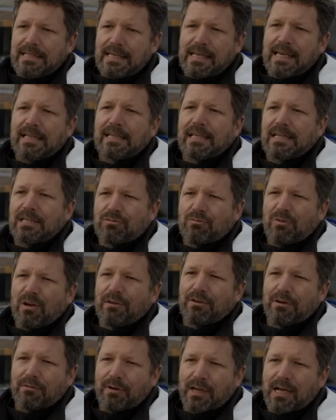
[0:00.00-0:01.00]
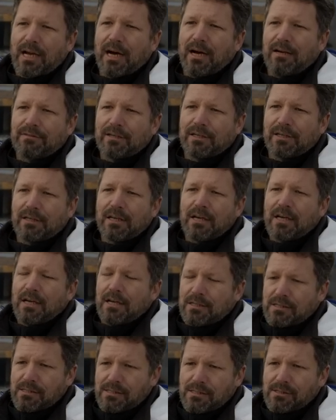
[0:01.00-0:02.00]
to get this river recovered
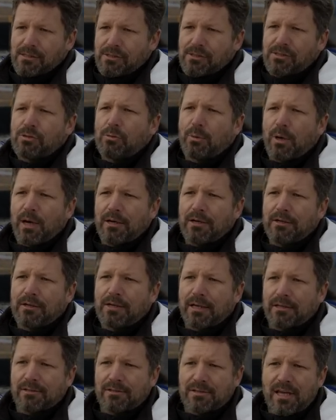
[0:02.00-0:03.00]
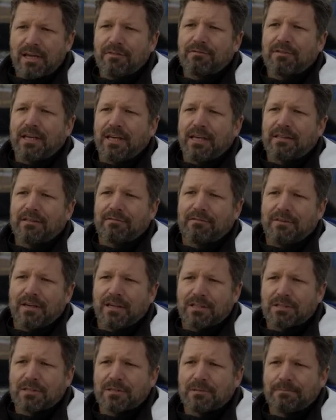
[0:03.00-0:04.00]
to where you can safely eat the
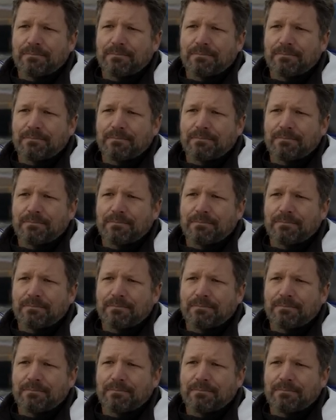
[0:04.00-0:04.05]
fish.